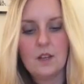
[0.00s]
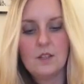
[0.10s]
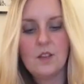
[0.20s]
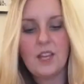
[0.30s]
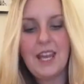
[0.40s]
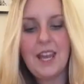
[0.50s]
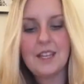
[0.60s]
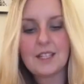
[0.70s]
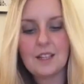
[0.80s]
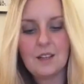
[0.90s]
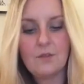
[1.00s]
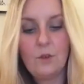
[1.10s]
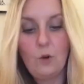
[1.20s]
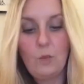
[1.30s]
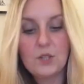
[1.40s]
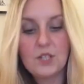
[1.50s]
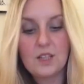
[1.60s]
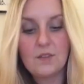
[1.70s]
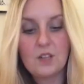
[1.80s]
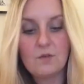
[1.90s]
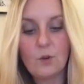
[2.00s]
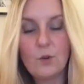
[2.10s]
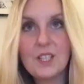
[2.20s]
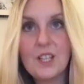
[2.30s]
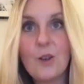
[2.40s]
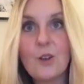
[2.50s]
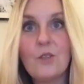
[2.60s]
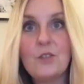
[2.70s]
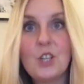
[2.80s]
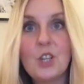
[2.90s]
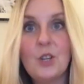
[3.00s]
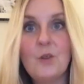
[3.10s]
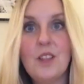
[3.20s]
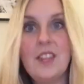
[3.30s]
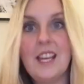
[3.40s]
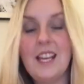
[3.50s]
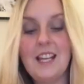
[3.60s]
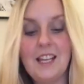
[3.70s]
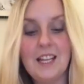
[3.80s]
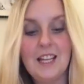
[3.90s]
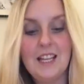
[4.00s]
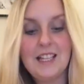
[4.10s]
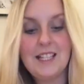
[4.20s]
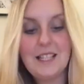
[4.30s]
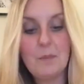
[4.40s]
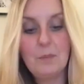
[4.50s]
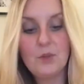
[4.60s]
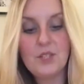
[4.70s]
So the kit for positivity rules is going off to the sample